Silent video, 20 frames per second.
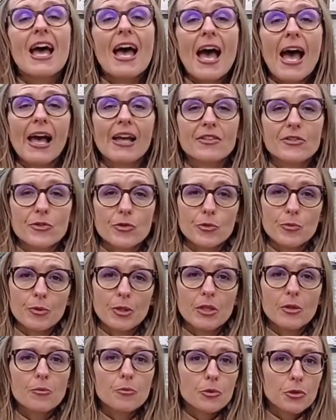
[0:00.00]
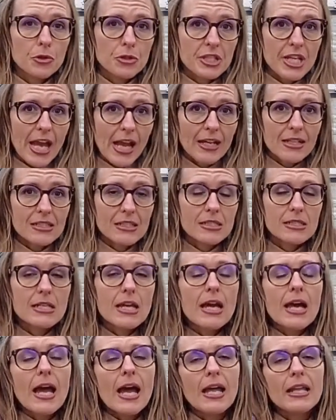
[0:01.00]
has to be protected,
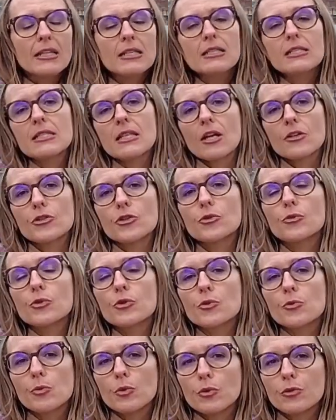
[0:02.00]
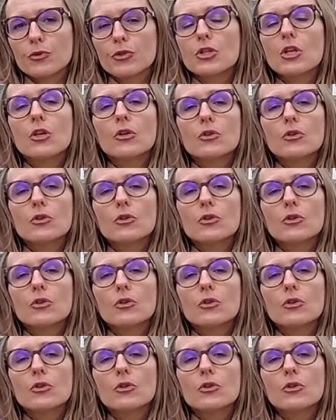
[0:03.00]
and the statue was moved